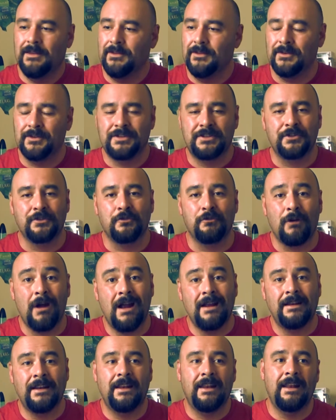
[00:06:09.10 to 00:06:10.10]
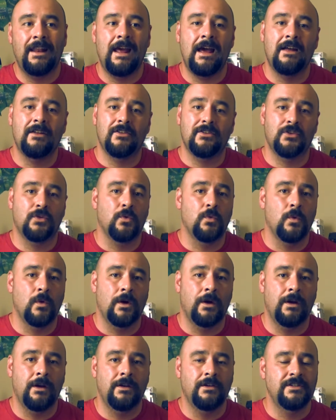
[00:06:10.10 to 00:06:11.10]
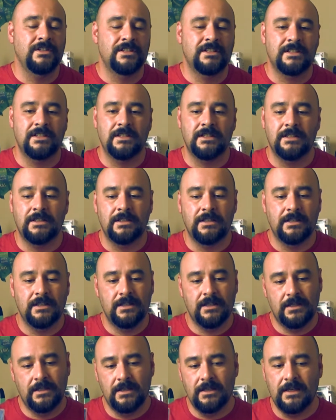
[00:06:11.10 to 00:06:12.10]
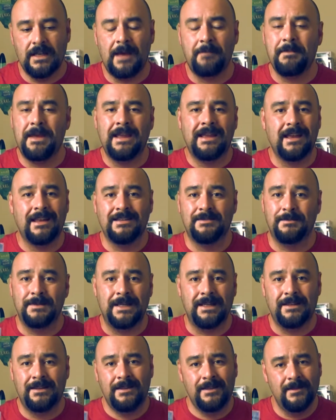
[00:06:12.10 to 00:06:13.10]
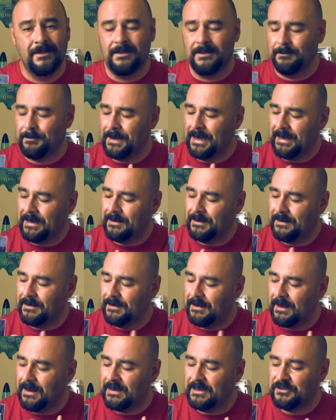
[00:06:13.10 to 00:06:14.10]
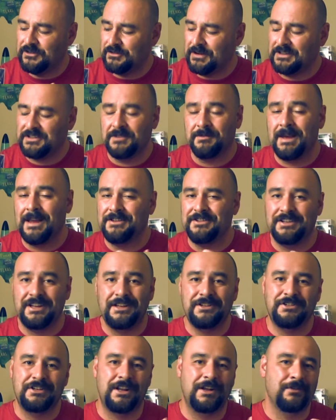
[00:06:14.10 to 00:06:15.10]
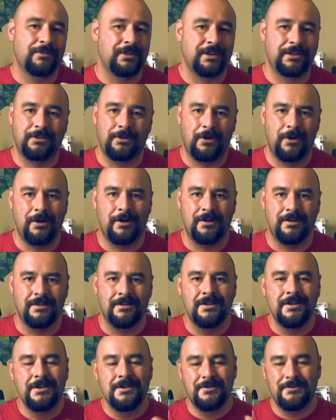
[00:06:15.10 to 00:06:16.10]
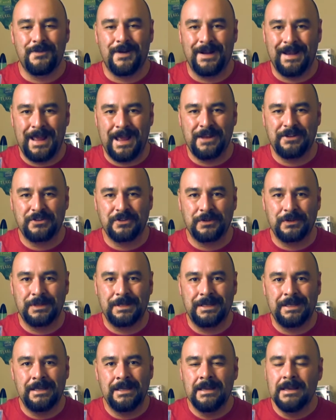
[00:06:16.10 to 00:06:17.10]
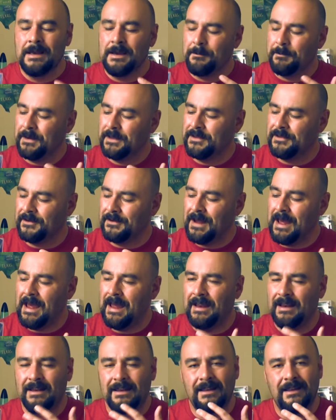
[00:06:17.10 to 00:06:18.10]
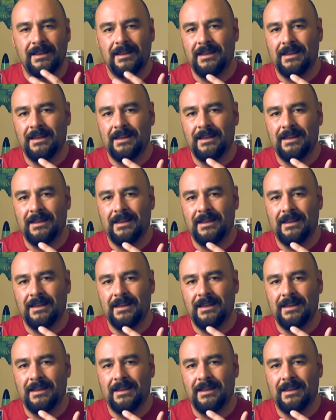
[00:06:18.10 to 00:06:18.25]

they're still grinding it out, torn, just to not make ends meet by any stretch of imagination. I don't think they're hurting financially, but they're not